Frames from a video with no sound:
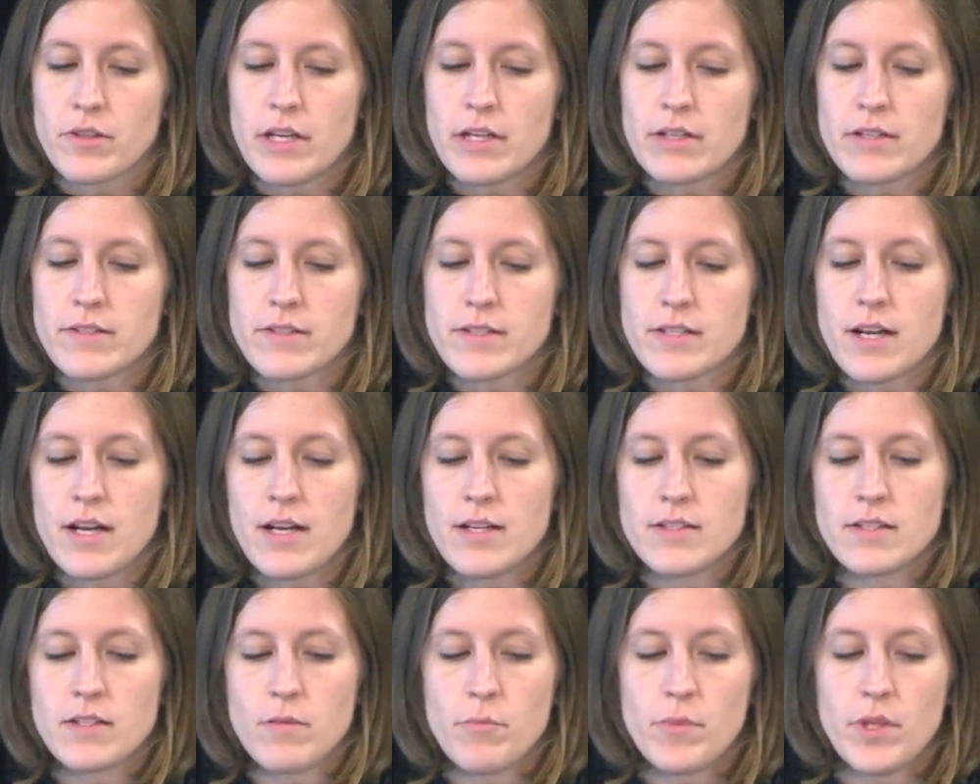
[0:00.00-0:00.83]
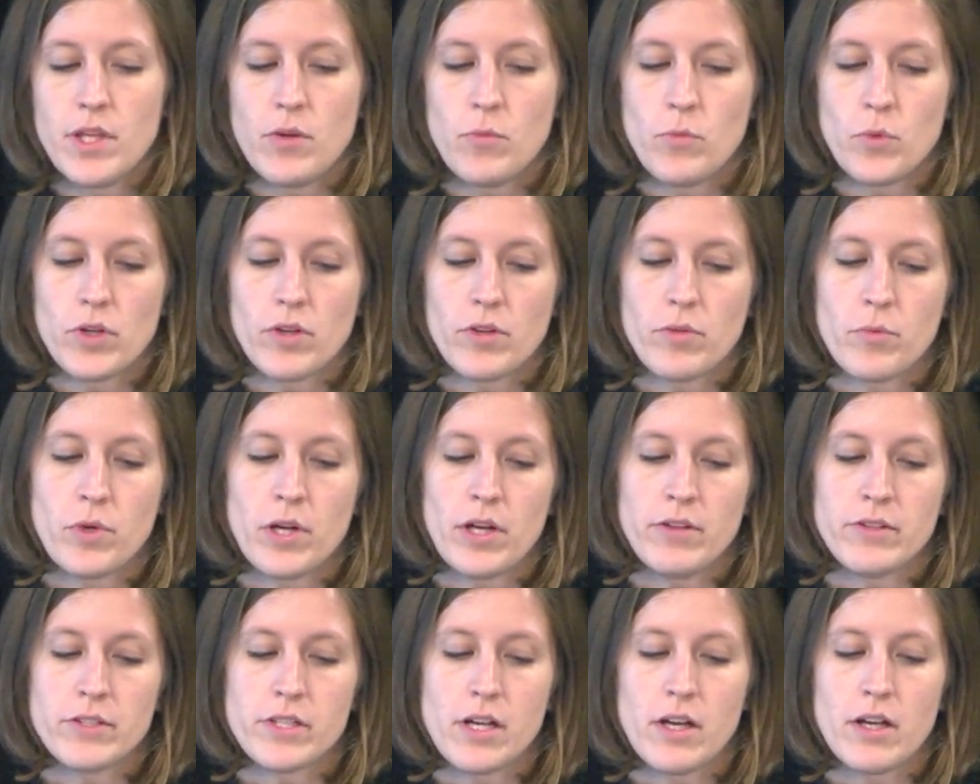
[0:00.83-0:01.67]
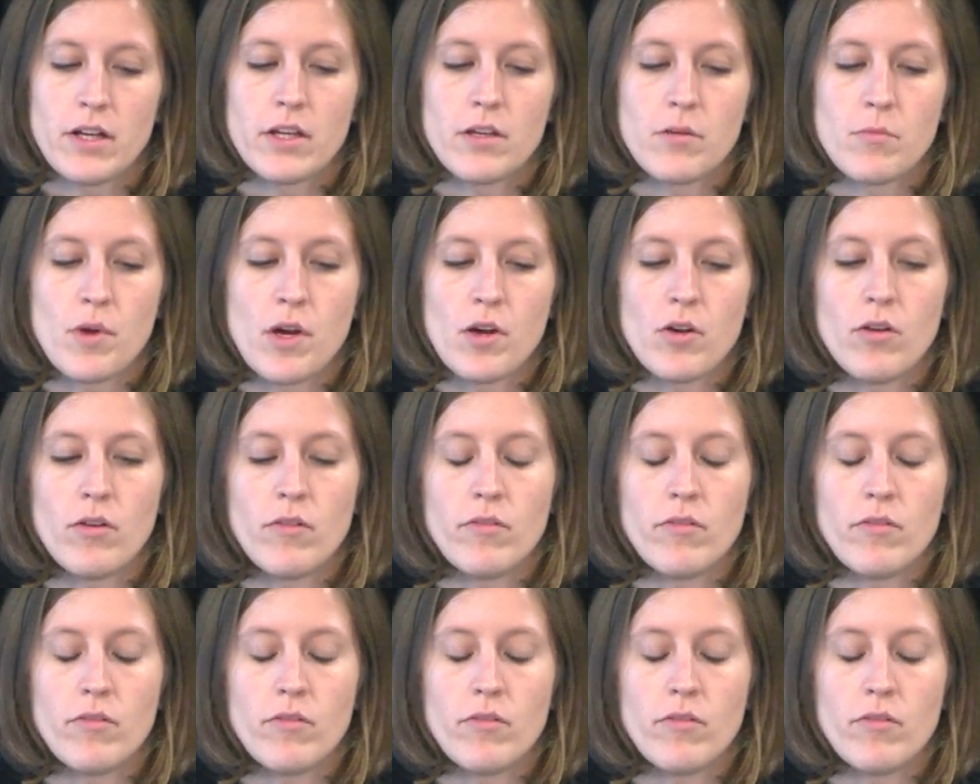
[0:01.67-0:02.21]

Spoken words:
that it's not something worthwhile talking about